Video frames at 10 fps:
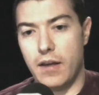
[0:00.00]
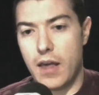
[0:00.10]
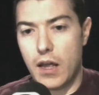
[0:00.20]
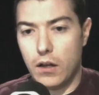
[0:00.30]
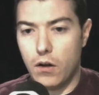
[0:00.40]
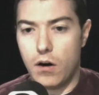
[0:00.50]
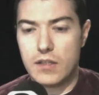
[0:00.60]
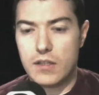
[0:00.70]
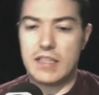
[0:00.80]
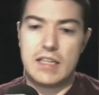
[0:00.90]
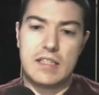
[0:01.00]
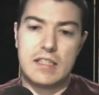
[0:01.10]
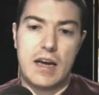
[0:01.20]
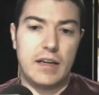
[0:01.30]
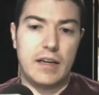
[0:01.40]
laws, as I said,
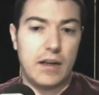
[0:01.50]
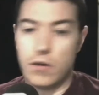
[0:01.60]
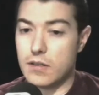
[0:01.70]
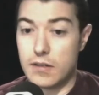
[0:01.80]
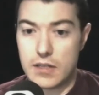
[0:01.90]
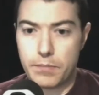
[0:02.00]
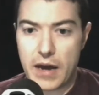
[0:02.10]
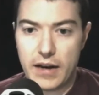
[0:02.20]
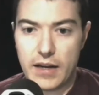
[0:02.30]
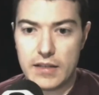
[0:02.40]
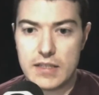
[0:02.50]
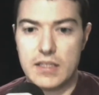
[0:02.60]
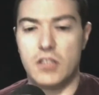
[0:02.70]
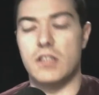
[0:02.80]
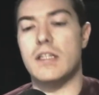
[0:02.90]
and also the spending decisions,
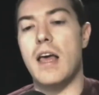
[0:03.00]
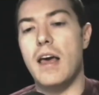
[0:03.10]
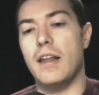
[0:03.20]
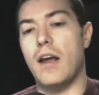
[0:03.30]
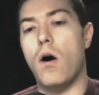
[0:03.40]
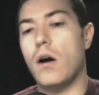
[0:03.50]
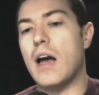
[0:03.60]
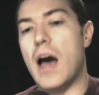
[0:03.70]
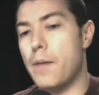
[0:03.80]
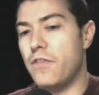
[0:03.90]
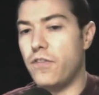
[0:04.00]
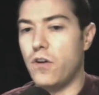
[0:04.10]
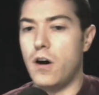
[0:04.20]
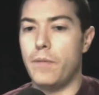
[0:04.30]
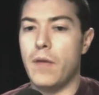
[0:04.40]
they all come from
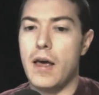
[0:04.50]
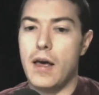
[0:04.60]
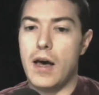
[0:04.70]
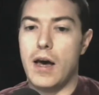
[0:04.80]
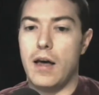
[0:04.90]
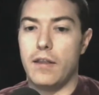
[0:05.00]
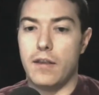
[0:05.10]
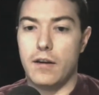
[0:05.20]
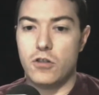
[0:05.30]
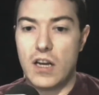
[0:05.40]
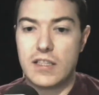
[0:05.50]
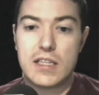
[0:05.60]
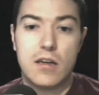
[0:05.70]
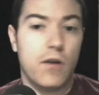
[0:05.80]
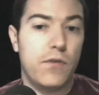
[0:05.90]
the Chancellor's
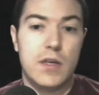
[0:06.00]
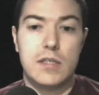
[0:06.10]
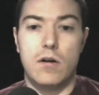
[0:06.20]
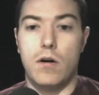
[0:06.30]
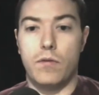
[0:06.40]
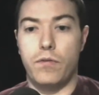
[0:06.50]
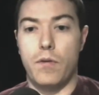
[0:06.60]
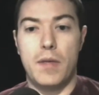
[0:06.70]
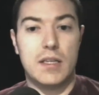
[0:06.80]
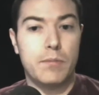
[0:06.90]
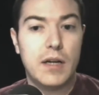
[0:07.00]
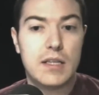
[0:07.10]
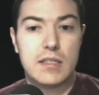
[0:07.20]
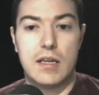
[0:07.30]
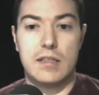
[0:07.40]
office or from his
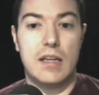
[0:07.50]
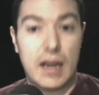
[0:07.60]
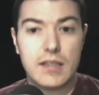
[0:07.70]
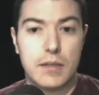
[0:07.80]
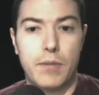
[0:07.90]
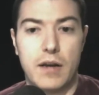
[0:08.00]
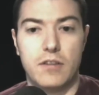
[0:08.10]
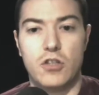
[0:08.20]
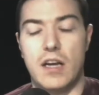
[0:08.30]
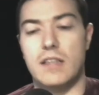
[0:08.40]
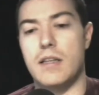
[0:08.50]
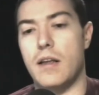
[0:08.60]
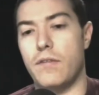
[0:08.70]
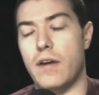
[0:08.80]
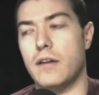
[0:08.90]
ministers elected by the Chancellor
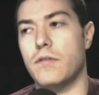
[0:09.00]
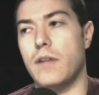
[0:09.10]
effectively.